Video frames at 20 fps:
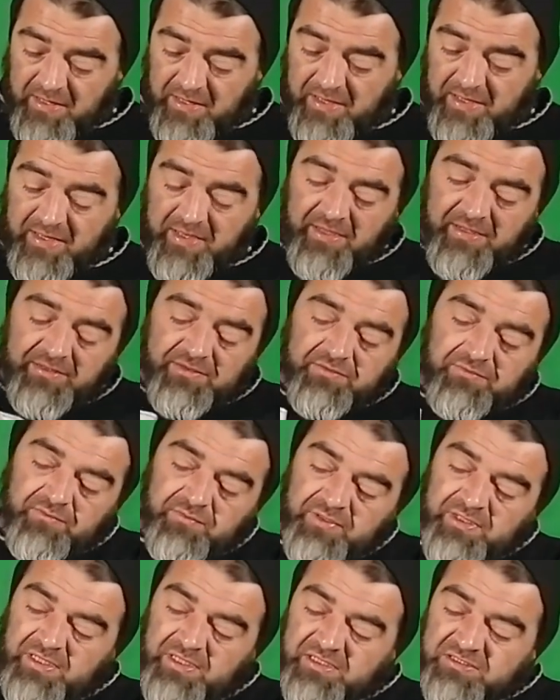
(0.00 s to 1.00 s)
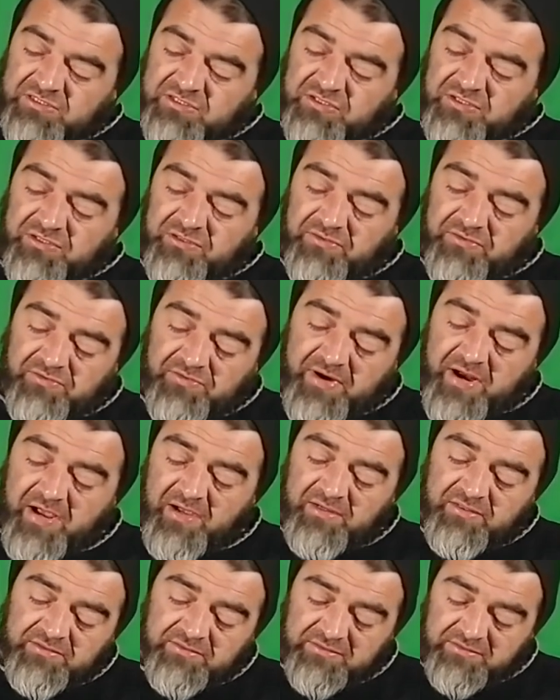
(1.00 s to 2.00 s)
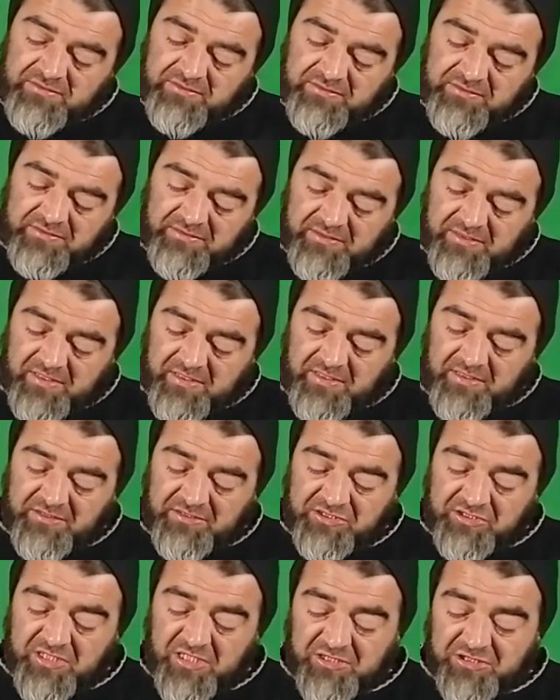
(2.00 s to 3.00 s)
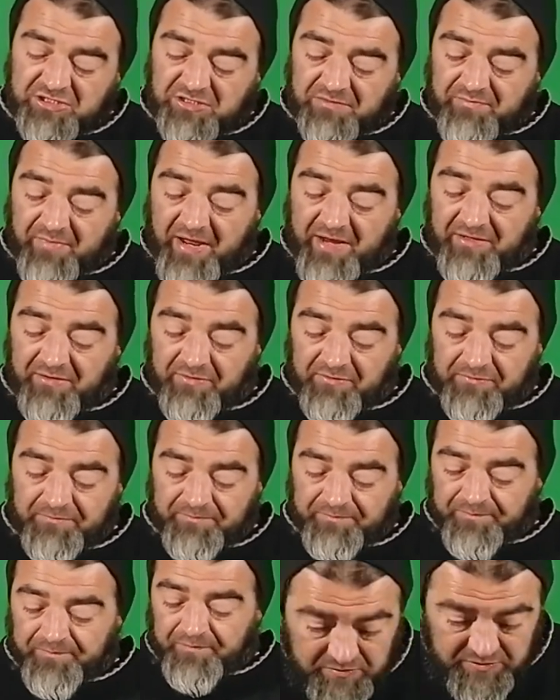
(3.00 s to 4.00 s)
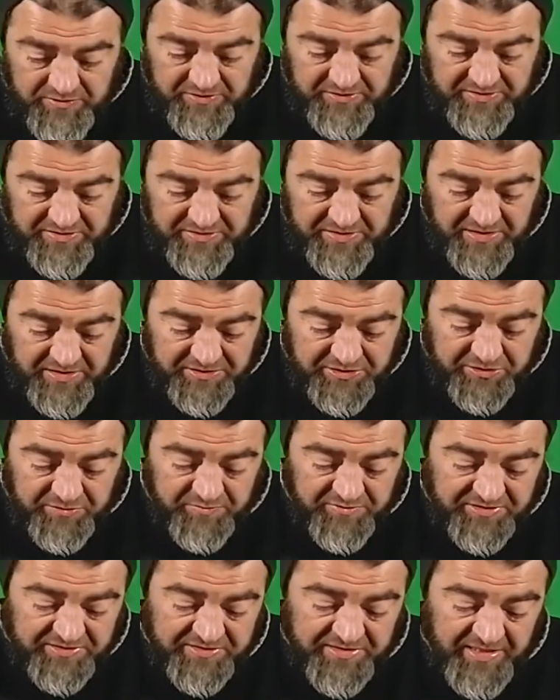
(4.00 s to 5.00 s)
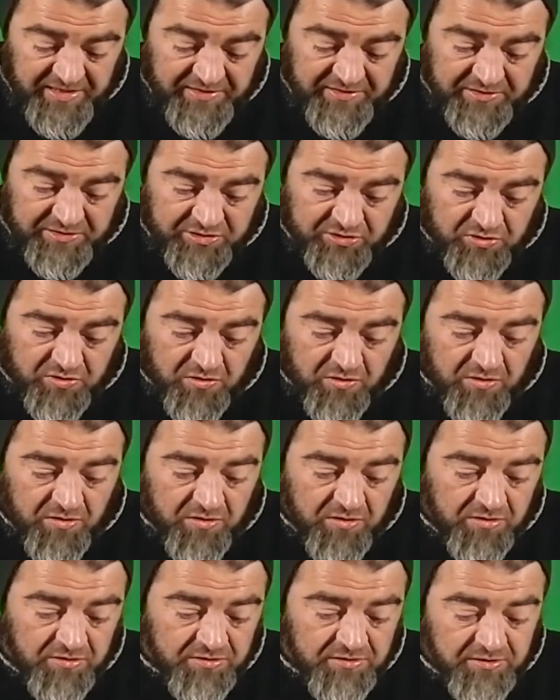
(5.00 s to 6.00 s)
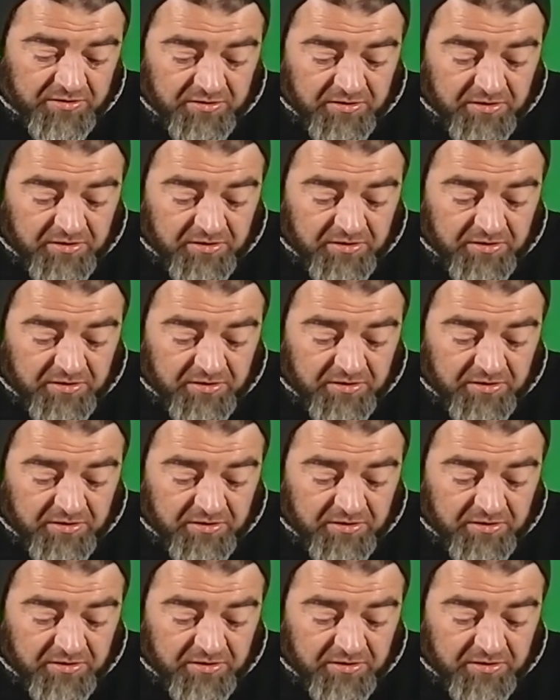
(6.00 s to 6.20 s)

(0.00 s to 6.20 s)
and when I turn it around, the instruction manual, well, it says you must take this card